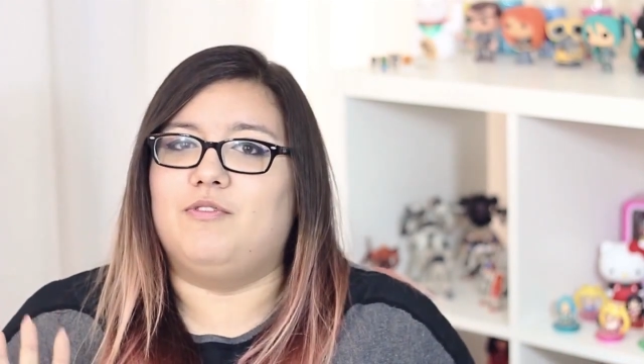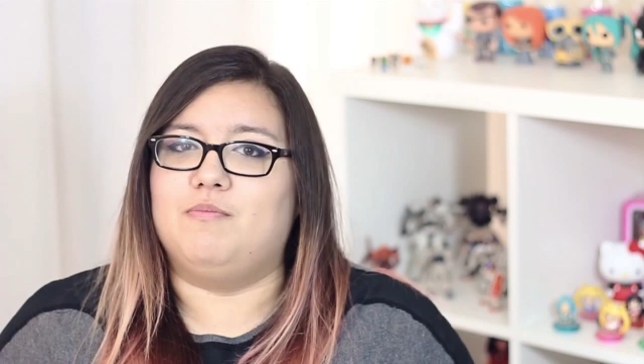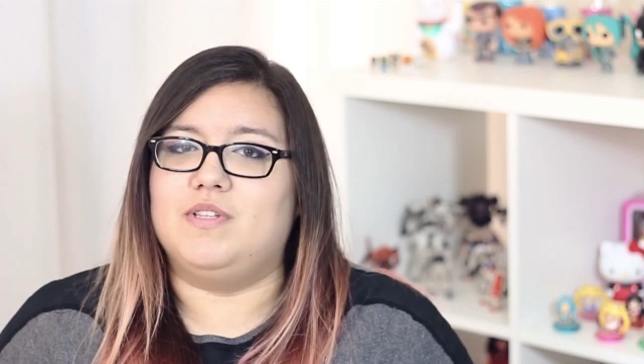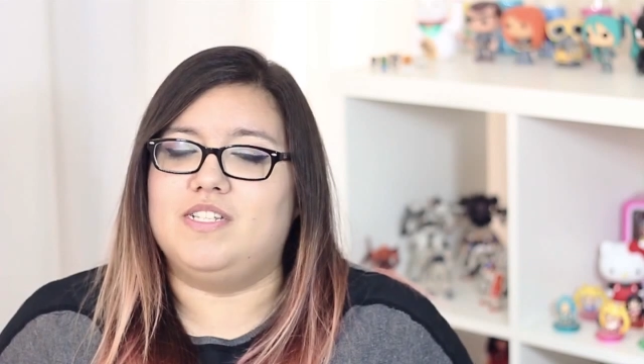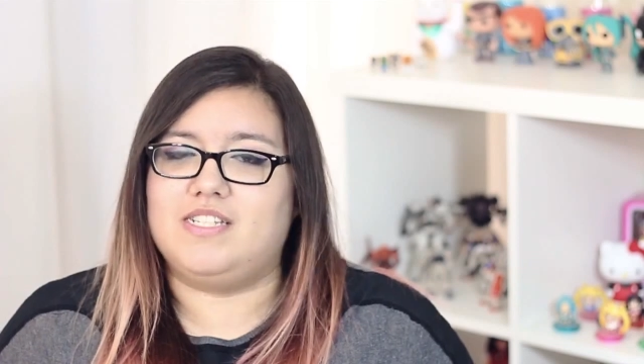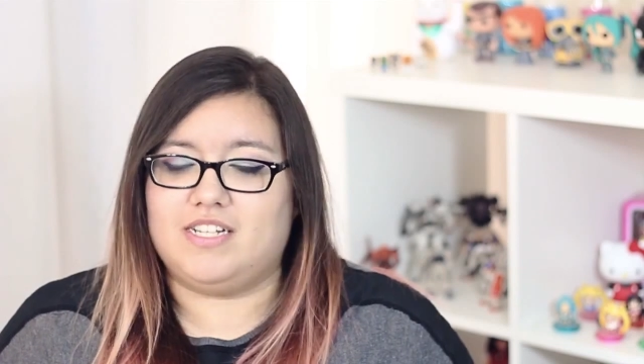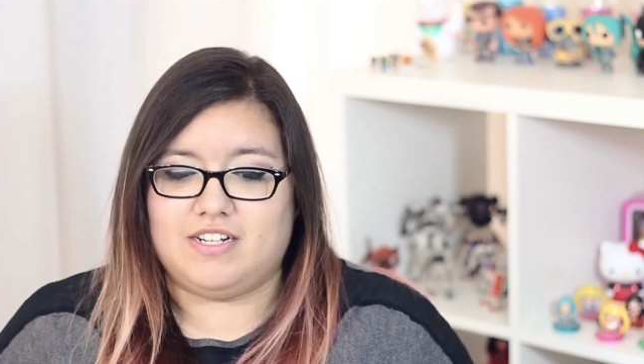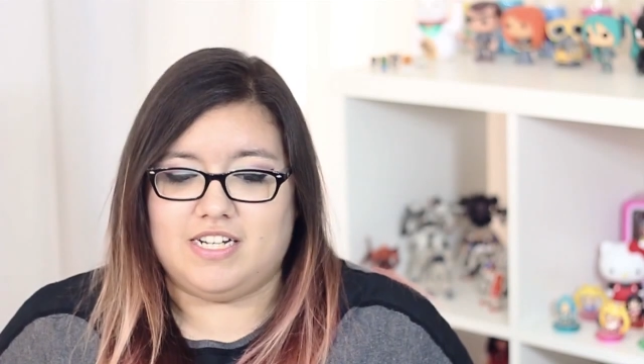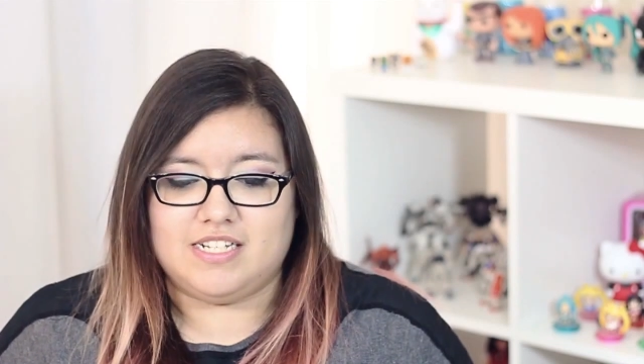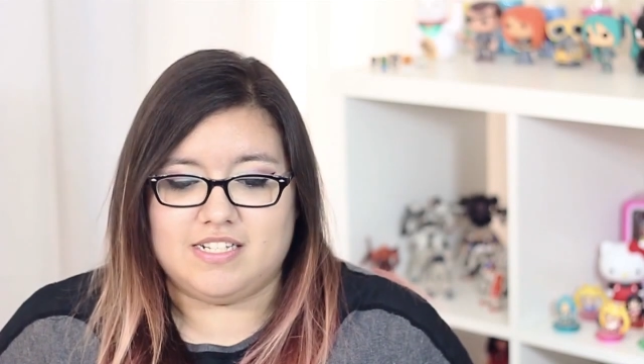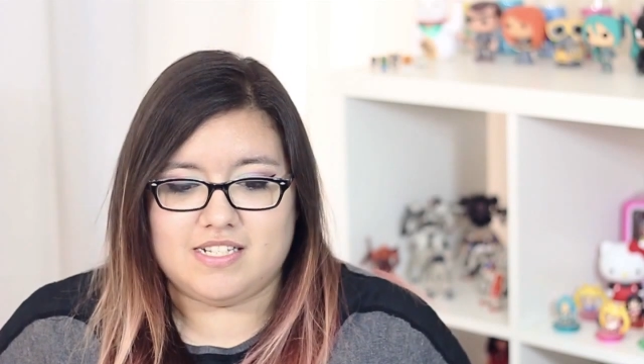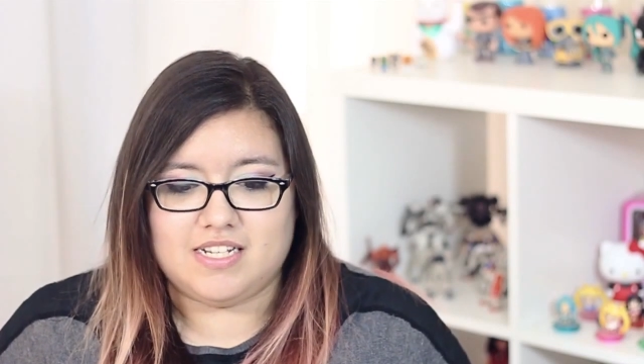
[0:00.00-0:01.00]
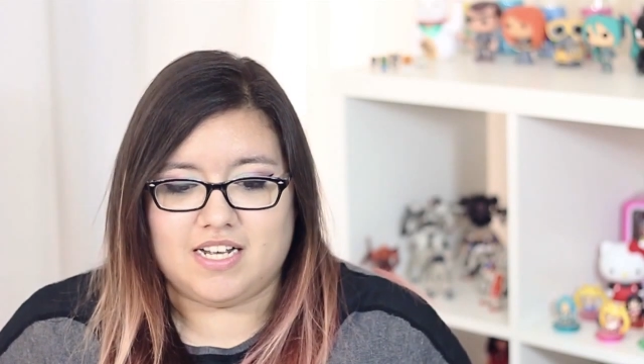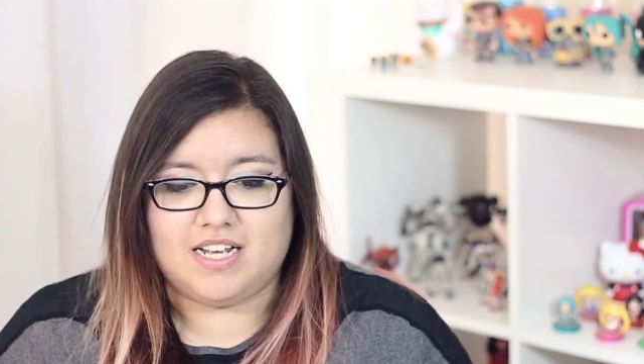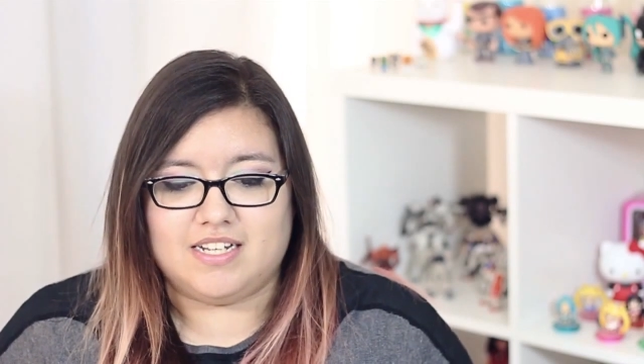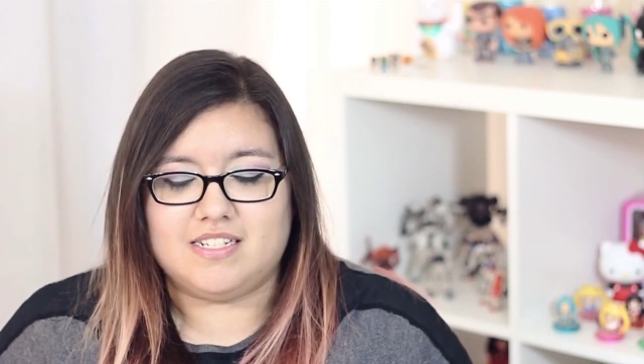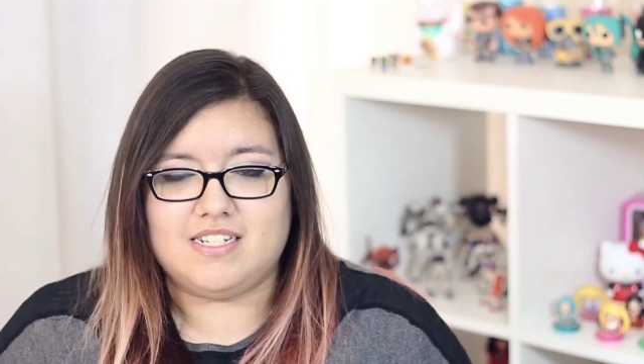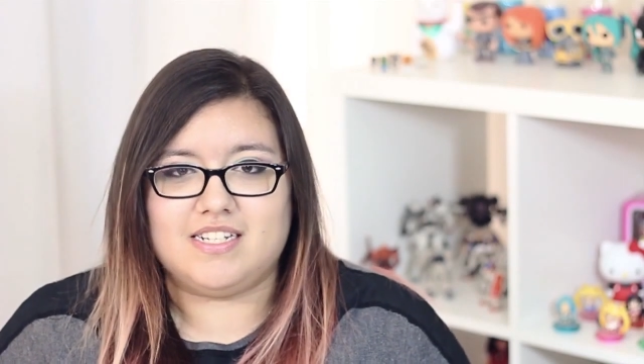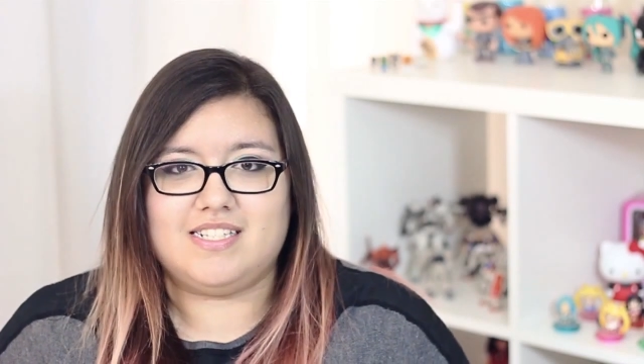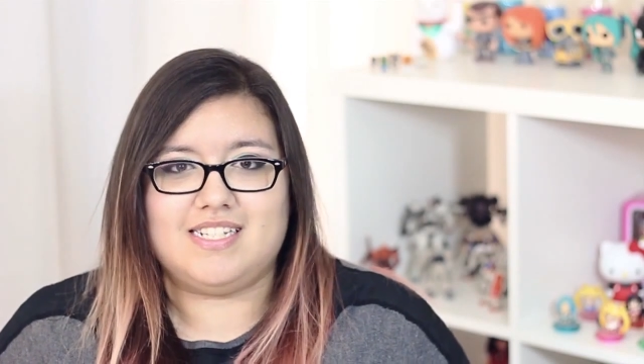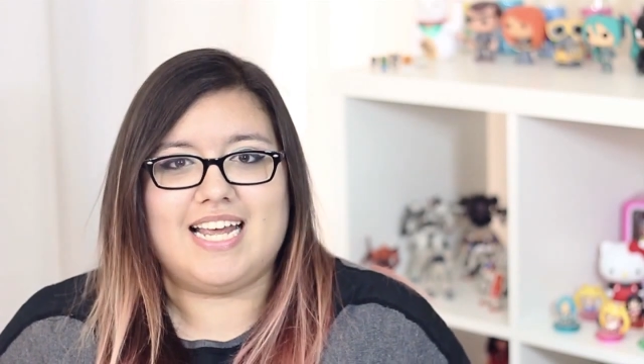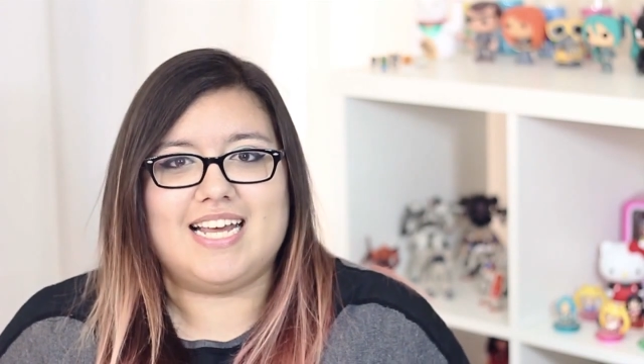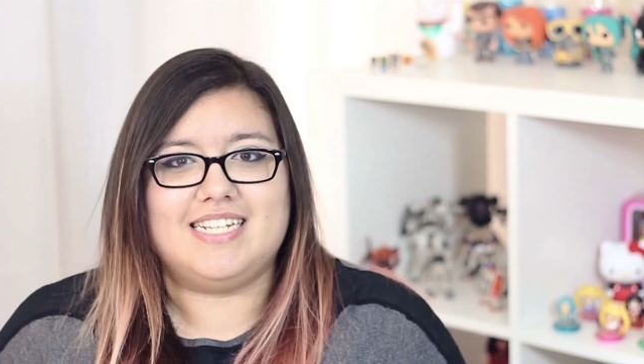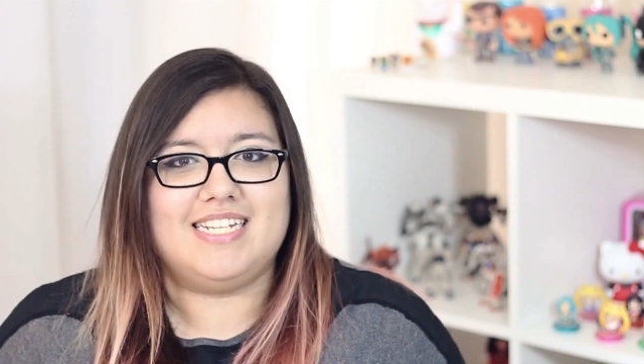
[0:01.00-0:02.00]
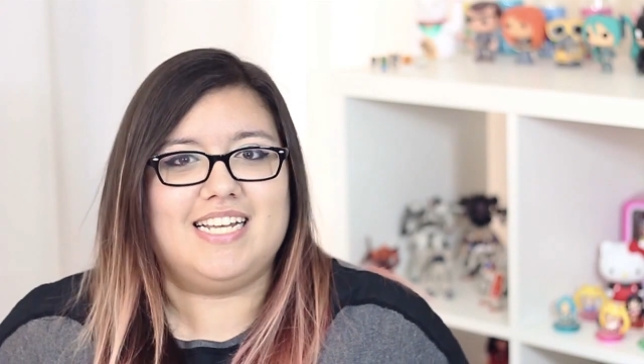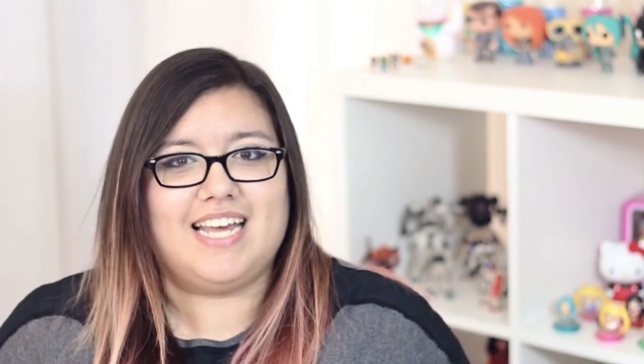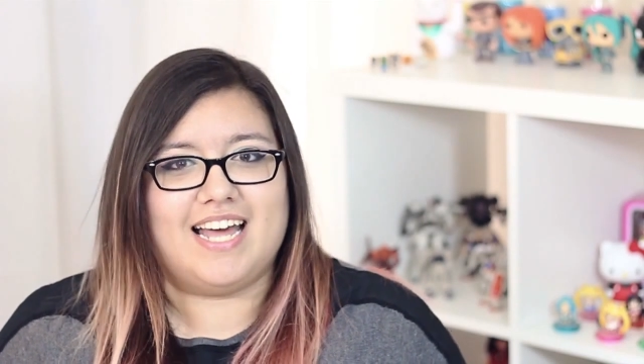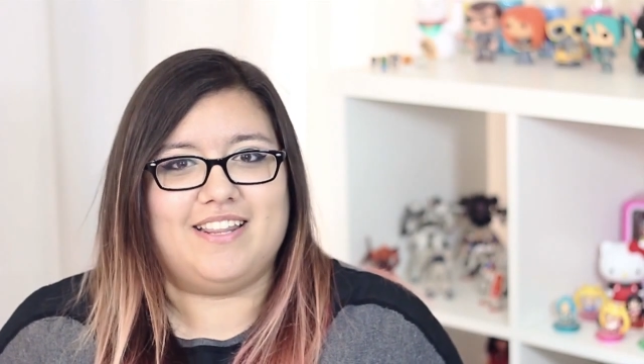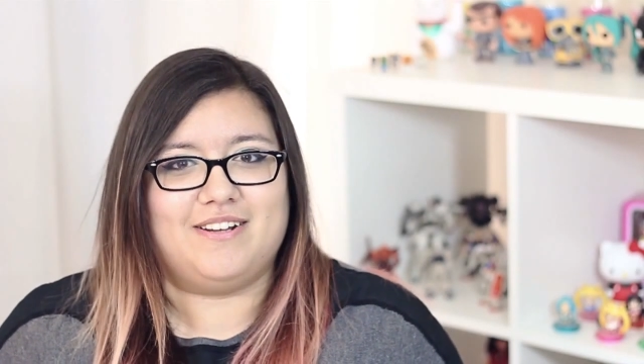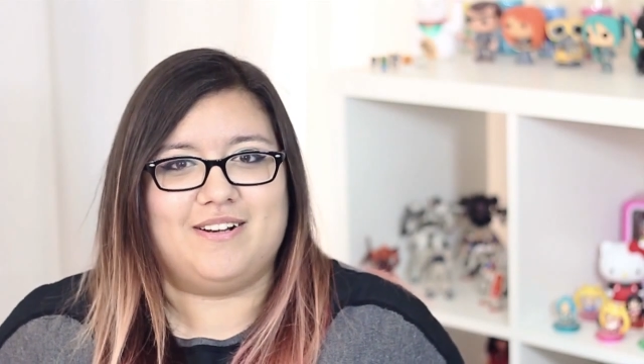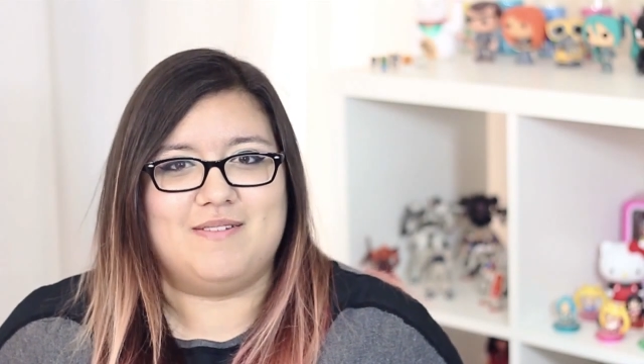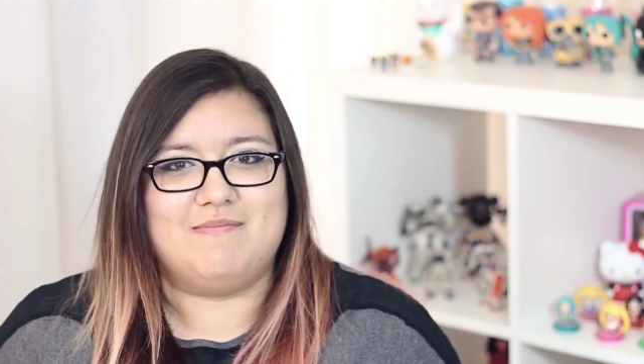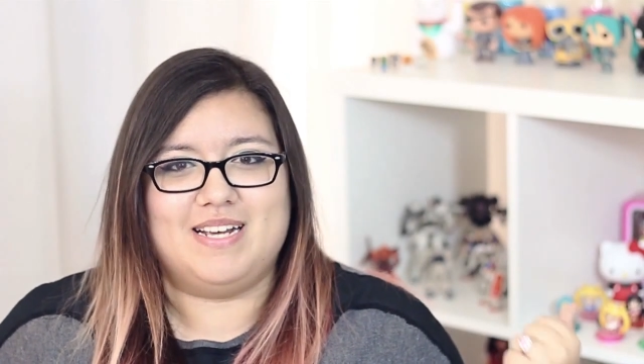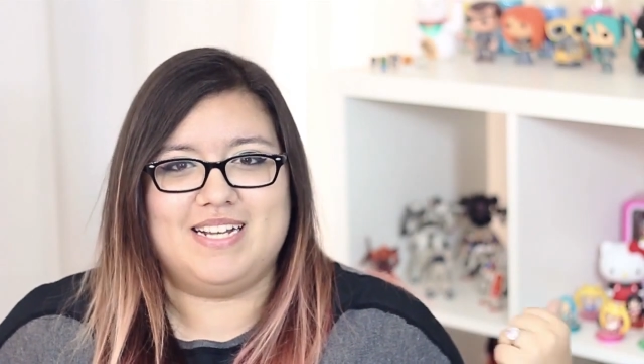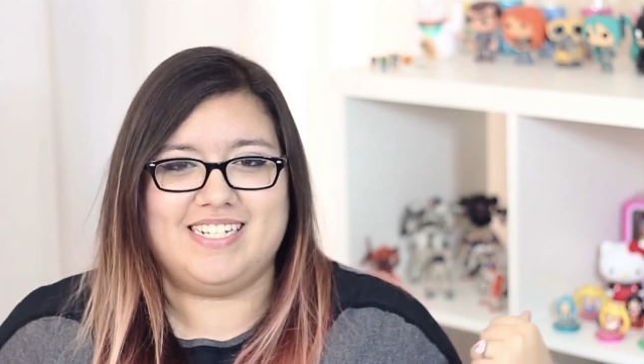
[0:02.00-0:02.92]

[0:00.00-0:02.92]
from the series to, to stand together on my